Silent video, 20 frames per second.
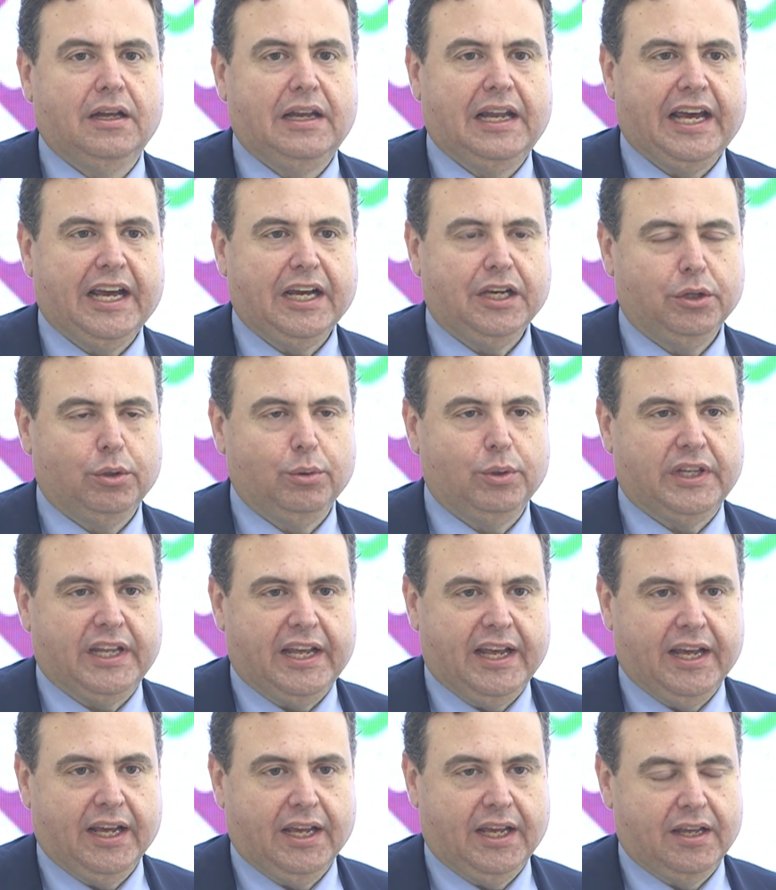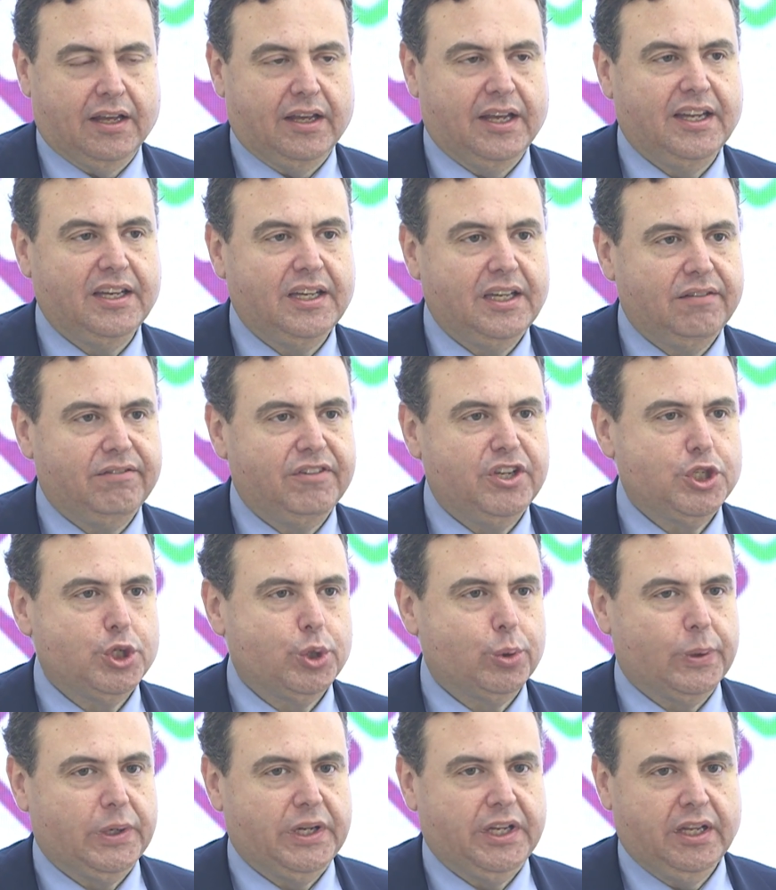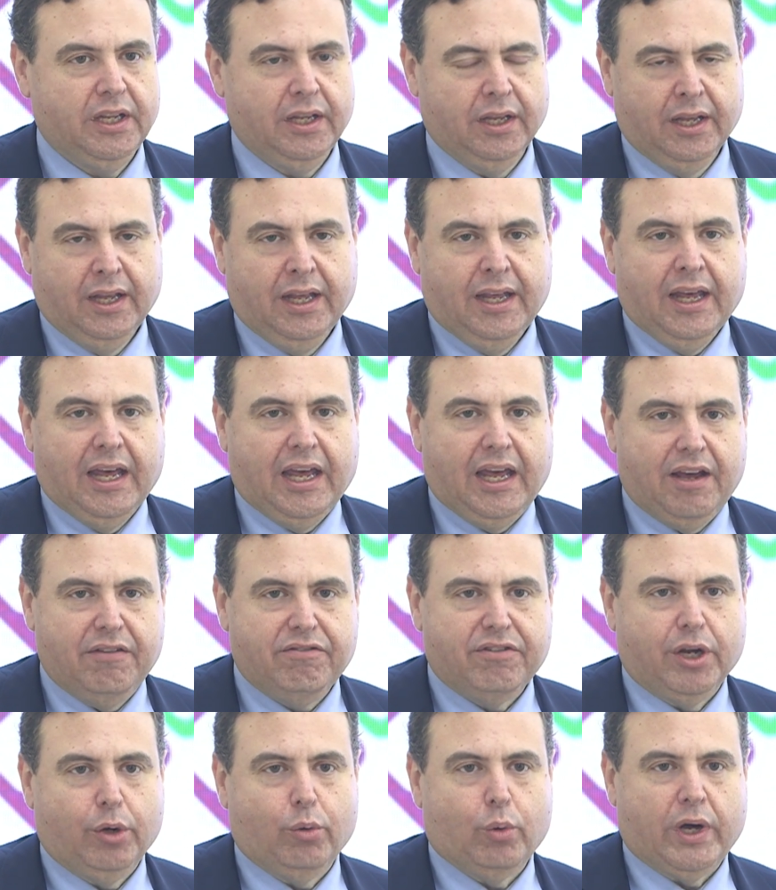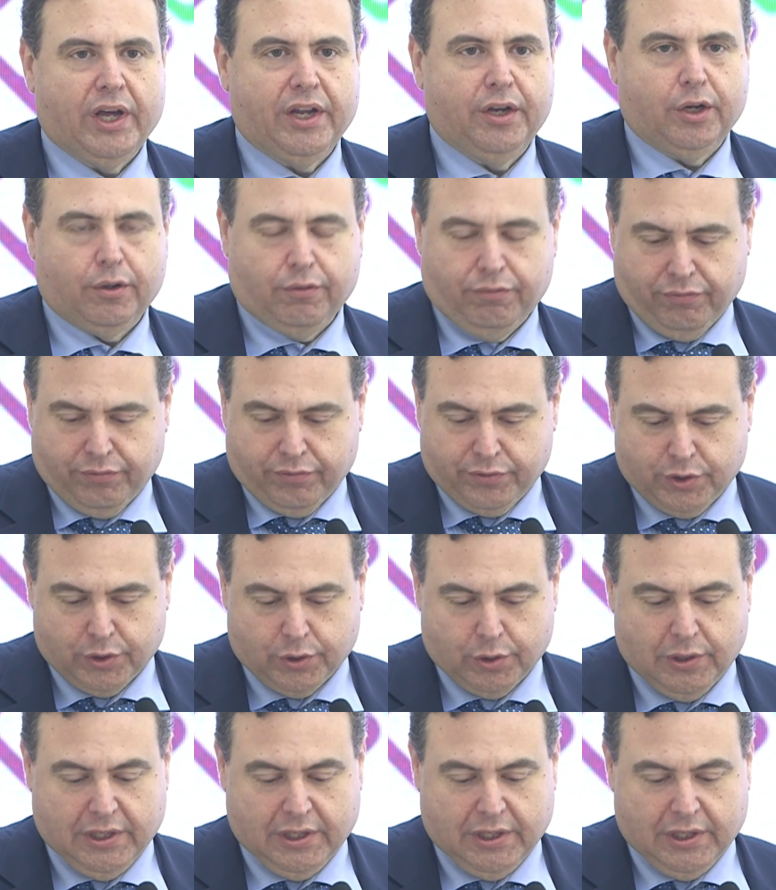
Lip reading: like to thank individually every one of the